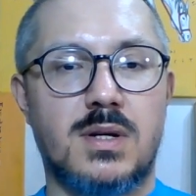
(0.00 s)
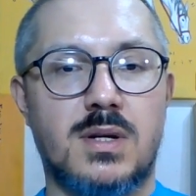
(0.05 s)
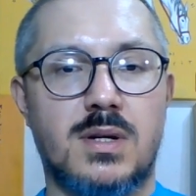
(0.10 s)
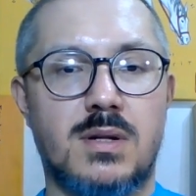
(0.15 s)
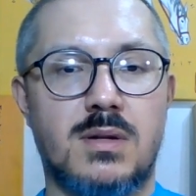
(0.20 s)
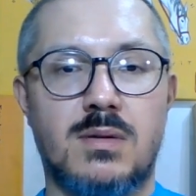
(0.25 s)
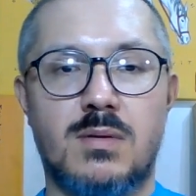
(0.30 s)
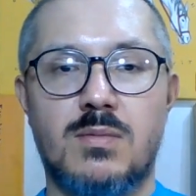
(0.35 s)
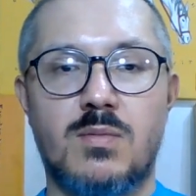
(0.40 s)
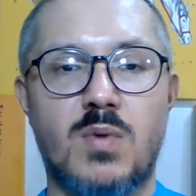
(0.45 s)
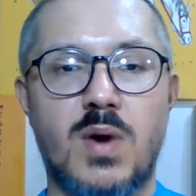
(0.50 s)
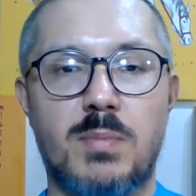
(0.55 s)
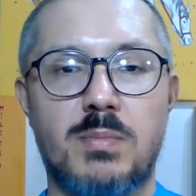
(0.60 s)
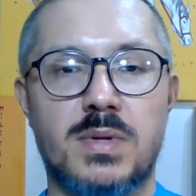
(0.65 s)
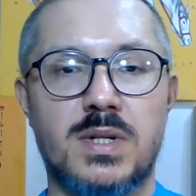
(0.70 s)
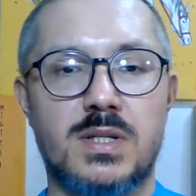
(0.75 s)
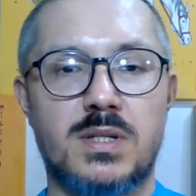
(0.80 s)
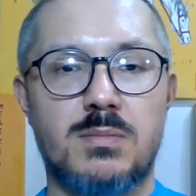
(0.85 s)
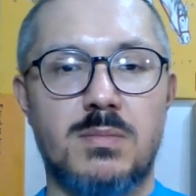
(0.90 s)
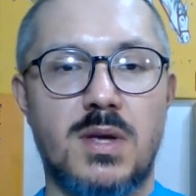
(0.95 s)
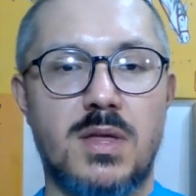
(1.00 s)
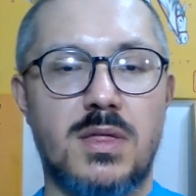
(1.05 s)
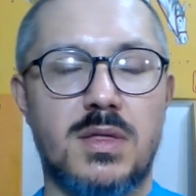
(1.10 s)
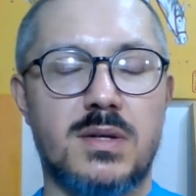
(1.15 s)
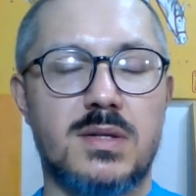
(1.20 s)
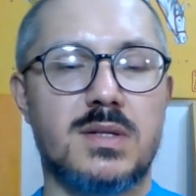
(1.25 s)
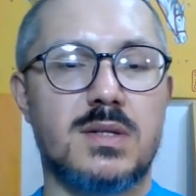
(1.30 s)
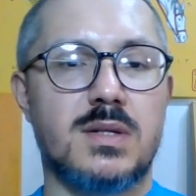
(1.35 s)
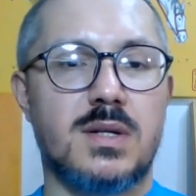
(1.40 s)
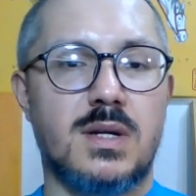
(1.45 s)
and
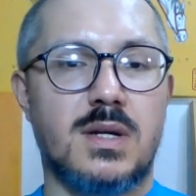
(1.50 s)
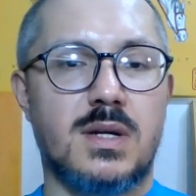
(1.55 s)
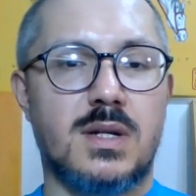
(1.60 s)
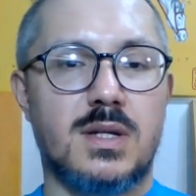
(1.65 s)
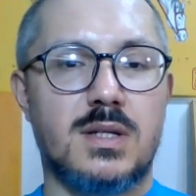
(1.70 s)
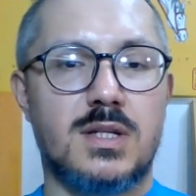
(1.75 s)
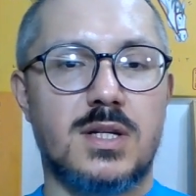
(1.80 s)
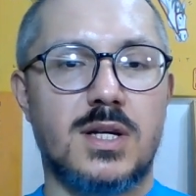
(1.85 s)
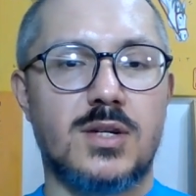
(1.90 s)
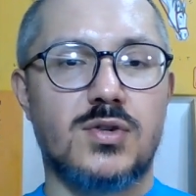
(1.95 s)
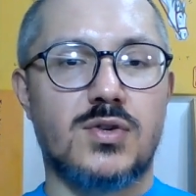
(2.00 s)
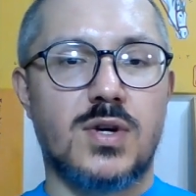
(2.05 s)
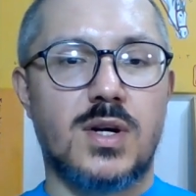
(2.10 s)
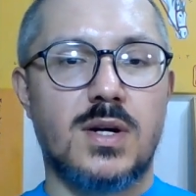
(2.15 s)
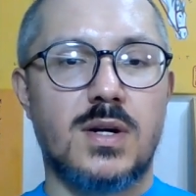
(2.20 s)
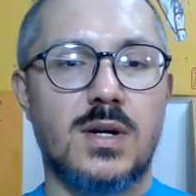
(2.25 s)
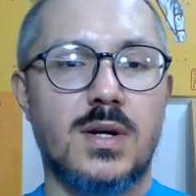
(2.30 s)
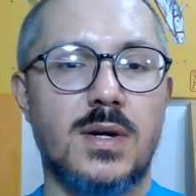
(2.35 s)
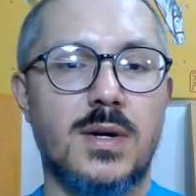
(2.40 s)
weaponsmiths and etc.